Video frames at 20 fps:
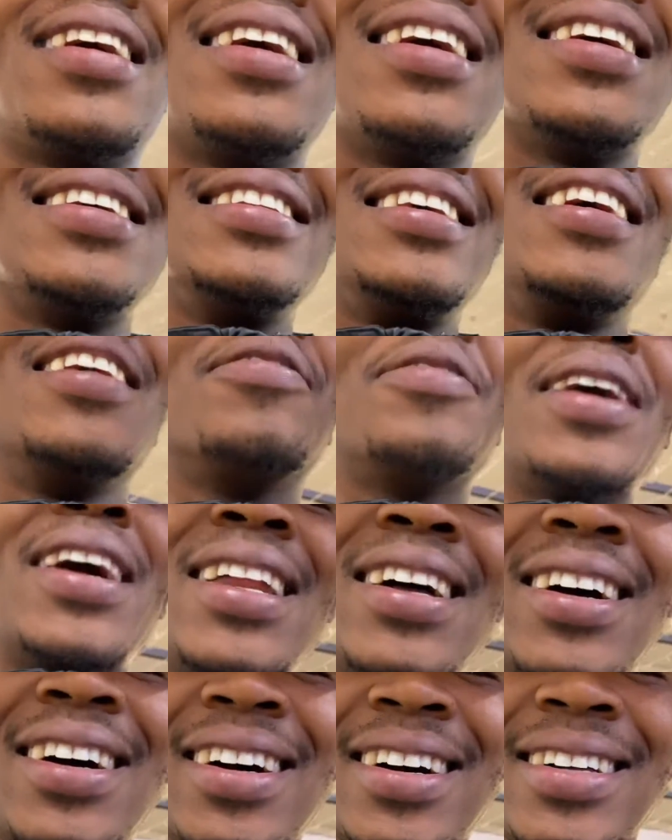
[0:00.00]
uh, there but the,
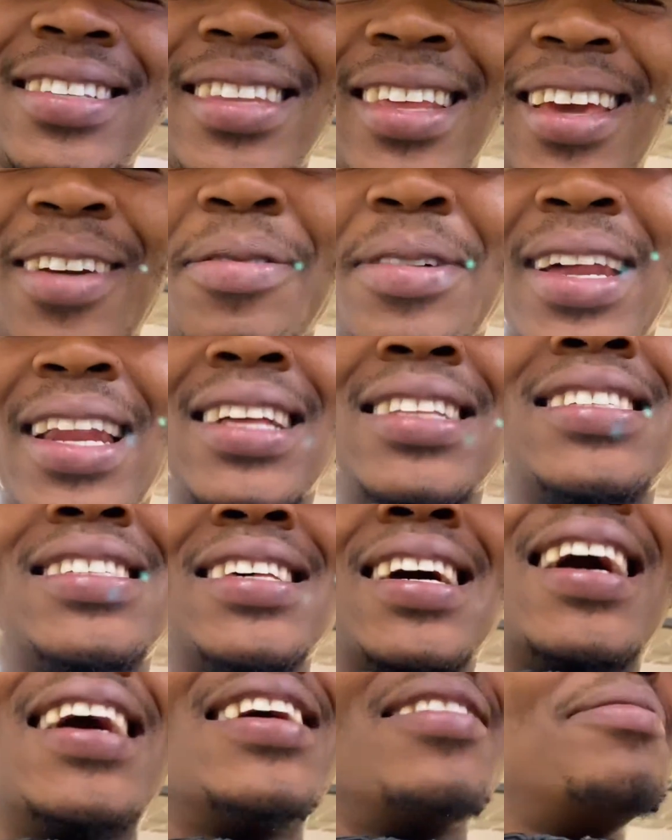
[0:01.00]
uh, there but that
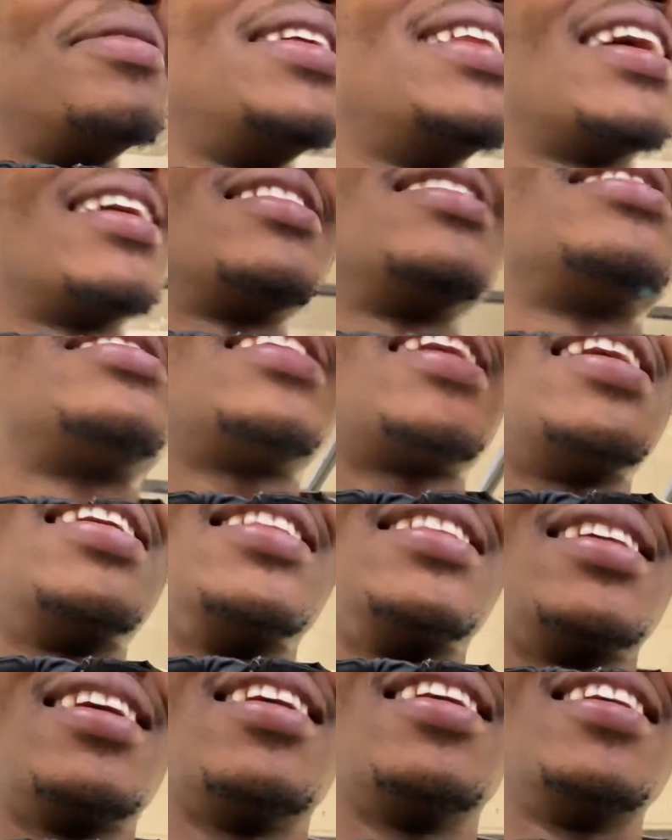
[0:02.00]
side, man, other
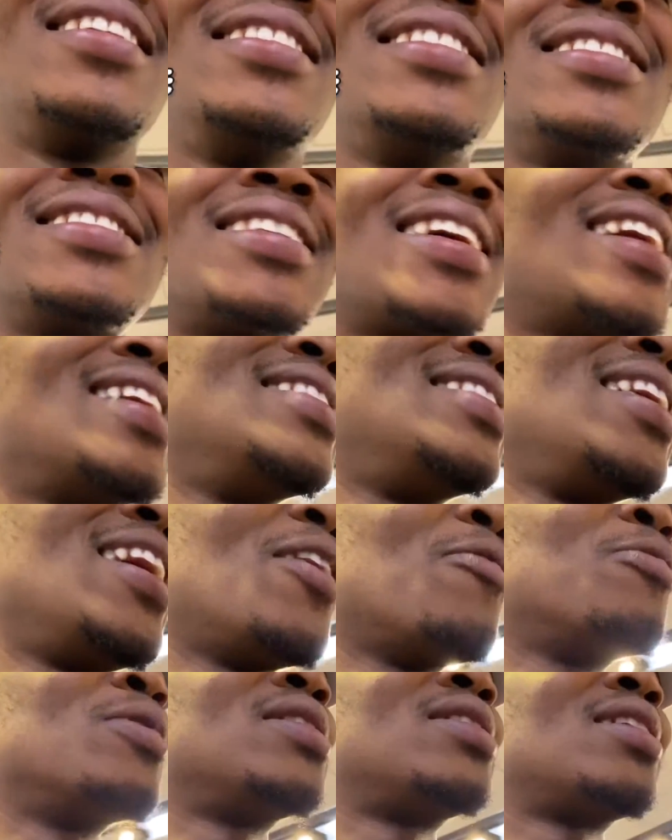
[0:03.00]
side, the uh, other side there
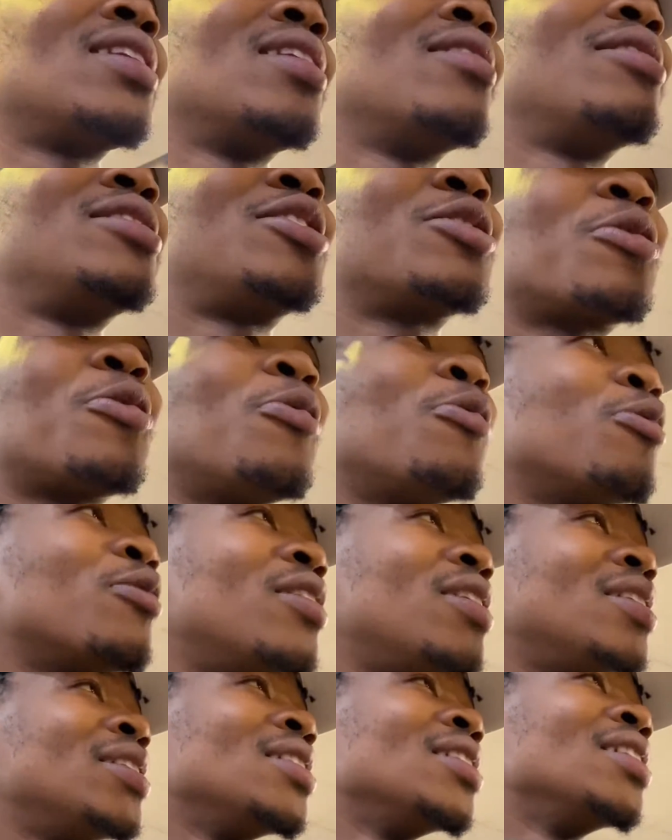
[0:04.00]
with, uh, what you call,
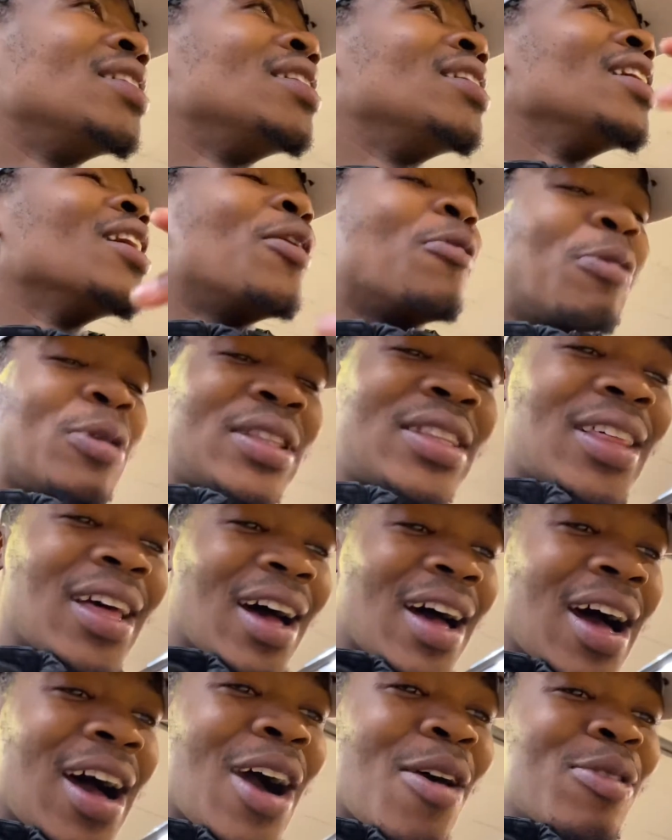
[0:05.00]
with the,
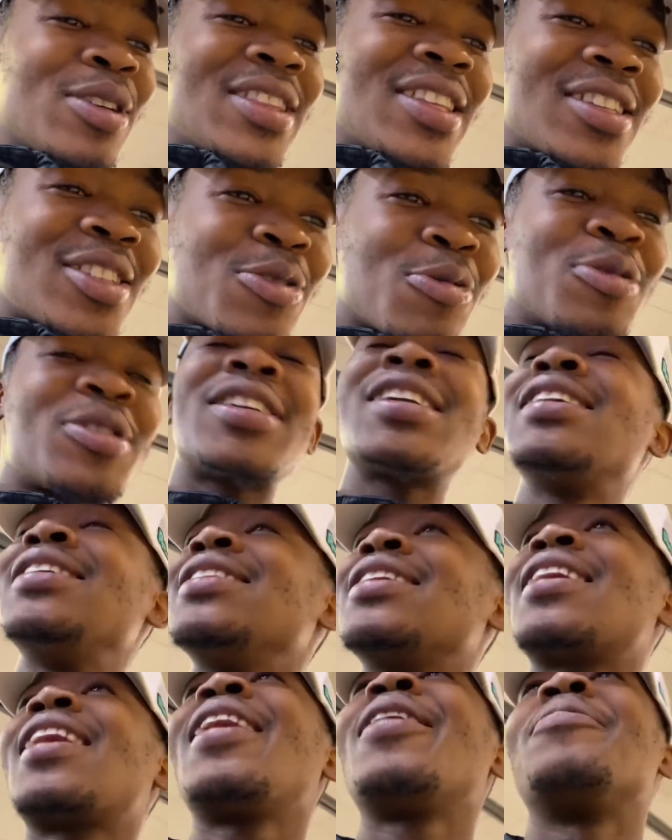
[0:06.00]
uh, with the saucer and
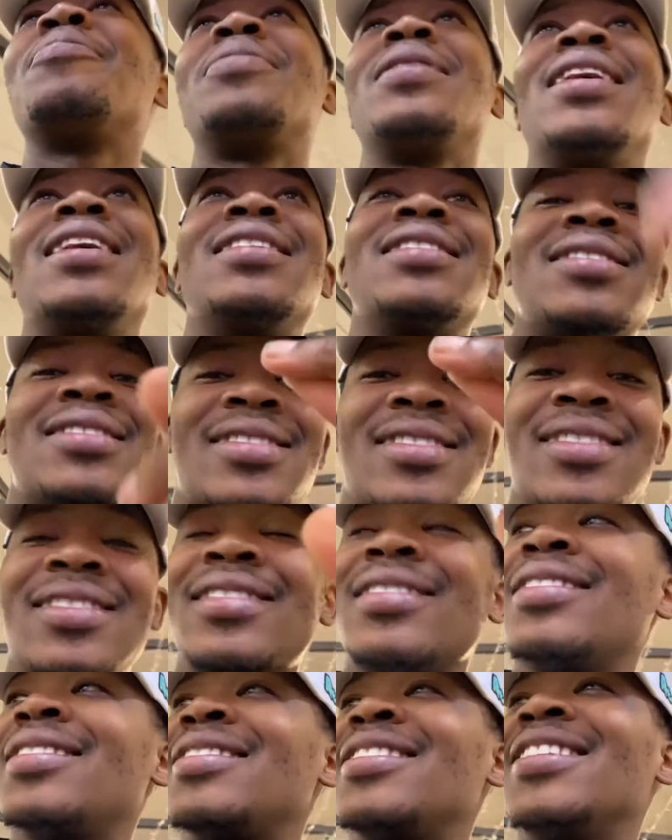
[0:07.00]
the cup, yes,
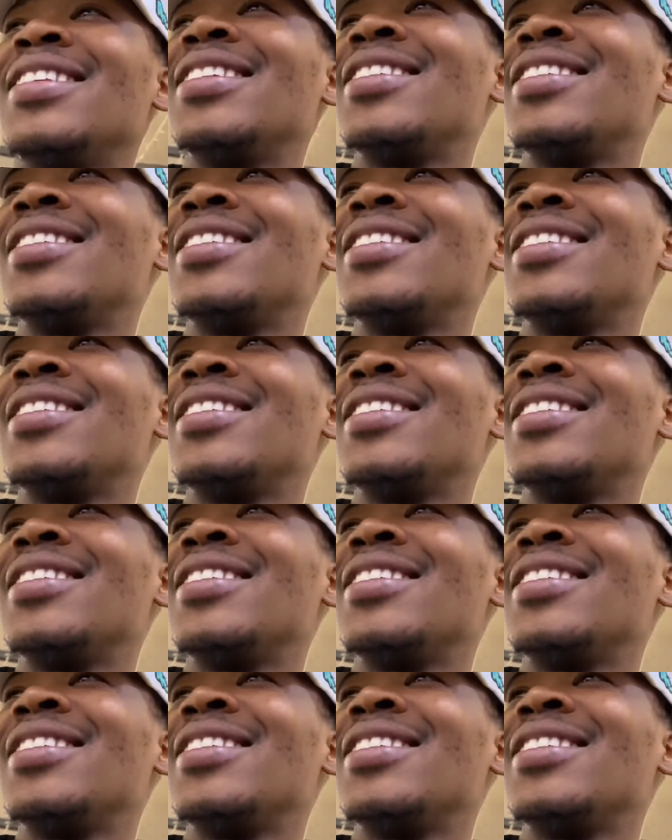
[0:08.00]
the,